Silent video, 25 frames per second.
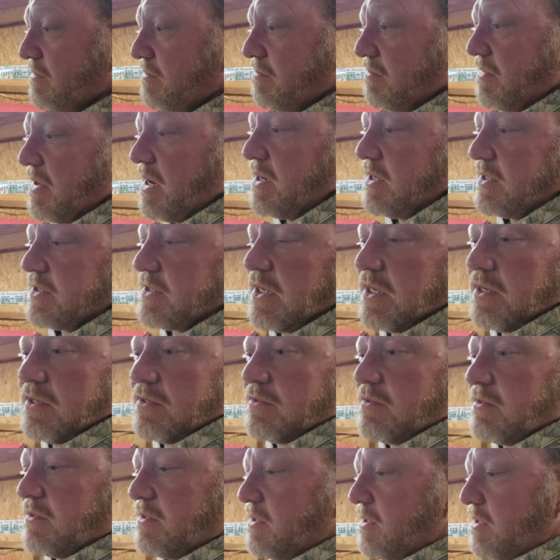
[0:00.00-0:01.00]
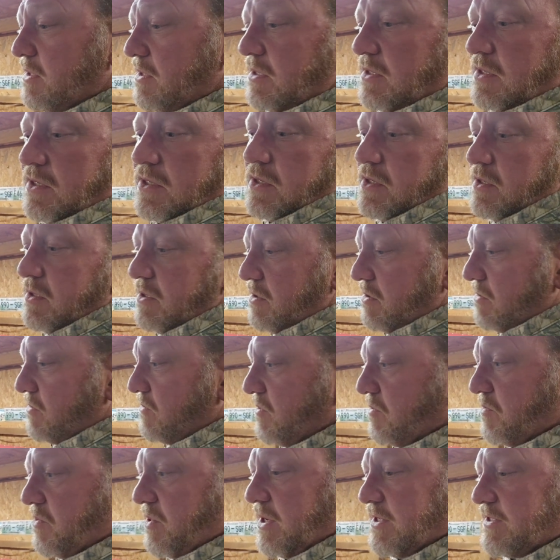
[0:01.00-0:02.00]
mine is like
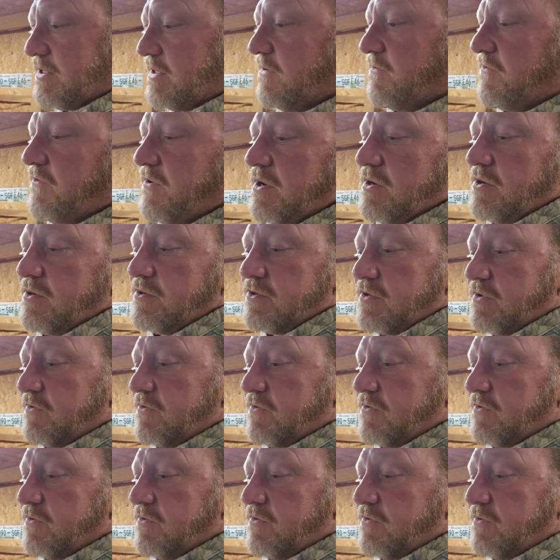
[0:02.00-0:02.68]
replacing the fenders, the